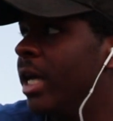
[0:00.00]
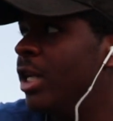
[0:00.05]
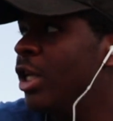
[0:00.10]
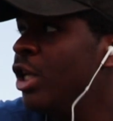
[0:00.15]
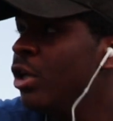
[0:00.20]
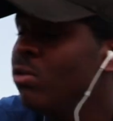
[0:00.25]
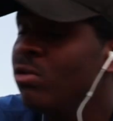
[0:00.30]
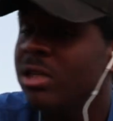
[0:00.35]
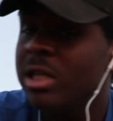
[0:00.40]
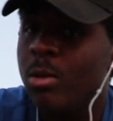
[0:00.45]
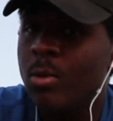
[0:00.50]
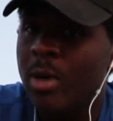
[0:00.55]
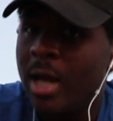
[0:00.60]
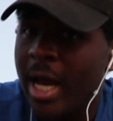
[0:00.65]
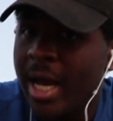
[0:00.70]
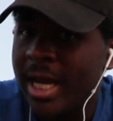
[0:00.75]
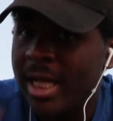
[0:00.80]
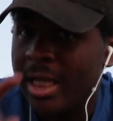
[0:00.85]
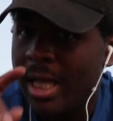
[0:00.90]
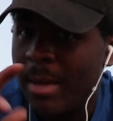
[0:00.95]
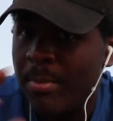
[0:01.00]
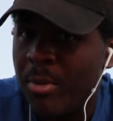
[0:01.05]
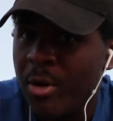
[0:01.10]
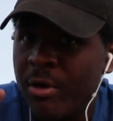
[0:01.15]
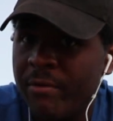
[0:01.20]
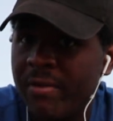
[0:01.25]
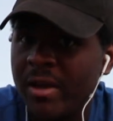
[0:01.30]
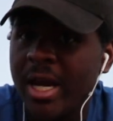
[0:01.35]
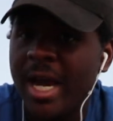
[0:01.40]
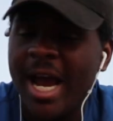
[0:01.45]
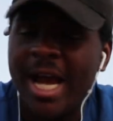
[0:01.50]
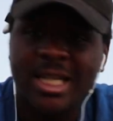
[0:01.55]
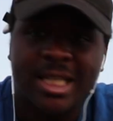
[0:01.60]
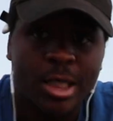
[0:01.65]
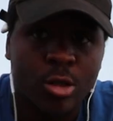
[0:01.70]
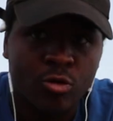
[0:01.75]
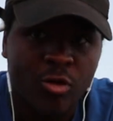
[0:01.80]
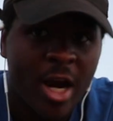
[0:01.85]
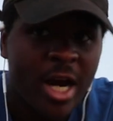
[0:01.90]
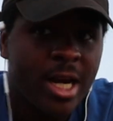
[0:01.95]
And usually when I get that perfect cast
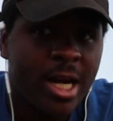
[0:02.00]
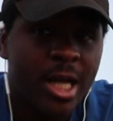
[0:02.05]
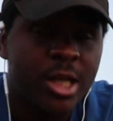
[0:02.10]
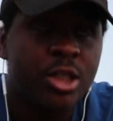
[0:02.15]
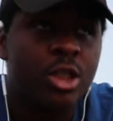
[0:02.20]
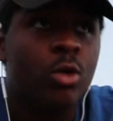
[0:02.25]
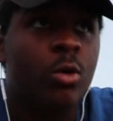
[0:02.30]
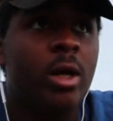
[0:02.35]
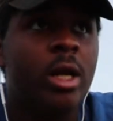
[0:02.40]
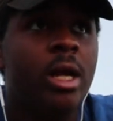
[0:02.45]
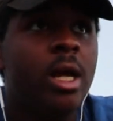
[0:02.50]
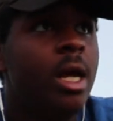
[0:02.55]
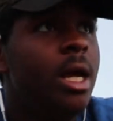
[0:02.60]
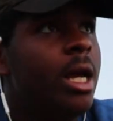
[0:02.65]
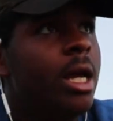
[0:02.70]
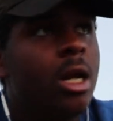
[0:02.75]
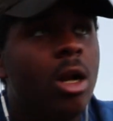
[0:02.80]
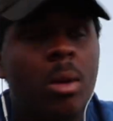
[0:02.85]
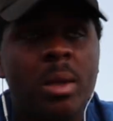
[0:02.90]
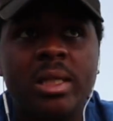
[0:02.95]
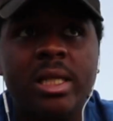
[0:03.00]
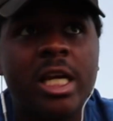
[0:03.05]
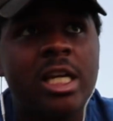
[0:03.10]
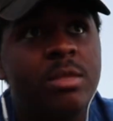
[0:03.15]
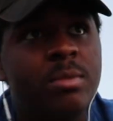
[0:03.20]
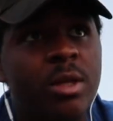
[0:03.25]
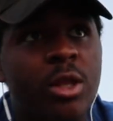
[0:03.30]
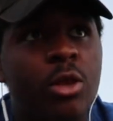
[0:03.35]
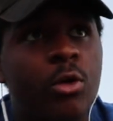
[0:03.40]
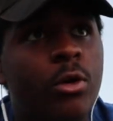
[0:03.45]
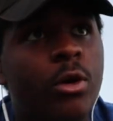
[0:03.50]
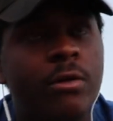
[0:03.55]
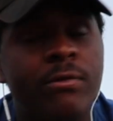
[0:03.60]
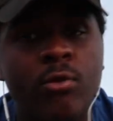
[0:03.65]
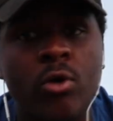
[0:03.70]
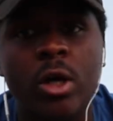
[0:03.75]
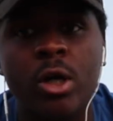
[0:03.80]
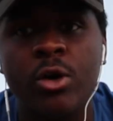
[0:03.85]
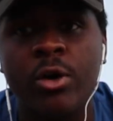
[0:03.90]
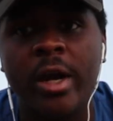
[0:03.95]
that's right next to it, it only takes me 3 or
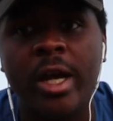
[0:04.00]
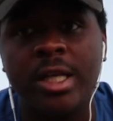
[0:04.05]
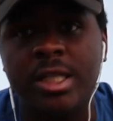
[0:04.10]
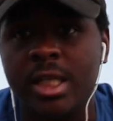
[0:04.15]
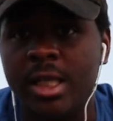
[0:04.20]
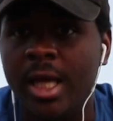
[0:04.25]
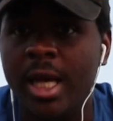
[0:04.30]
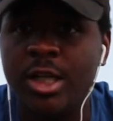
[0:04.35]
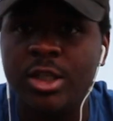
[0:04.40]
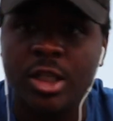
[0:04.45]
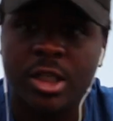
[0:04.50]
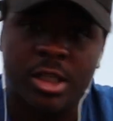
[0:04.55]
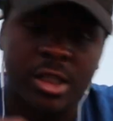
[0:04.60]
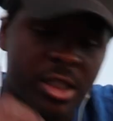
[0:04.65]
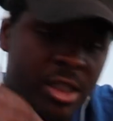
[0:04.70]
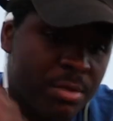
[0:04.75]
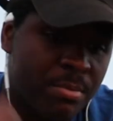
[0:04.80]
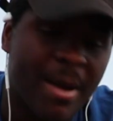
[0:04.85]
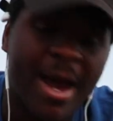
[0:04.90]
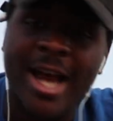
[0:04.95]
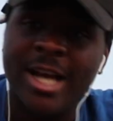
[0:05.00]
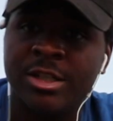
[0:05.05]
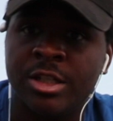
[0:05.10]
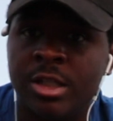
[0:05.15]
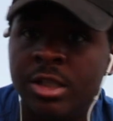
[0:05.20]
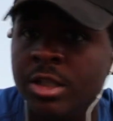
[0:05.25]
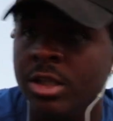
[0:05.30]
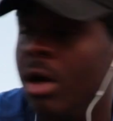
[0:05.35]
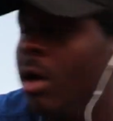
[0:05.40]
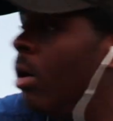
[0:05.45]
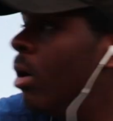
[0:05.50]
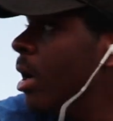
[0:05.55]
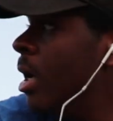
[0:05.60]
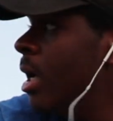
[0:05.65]
4 cranks and they just smash it. So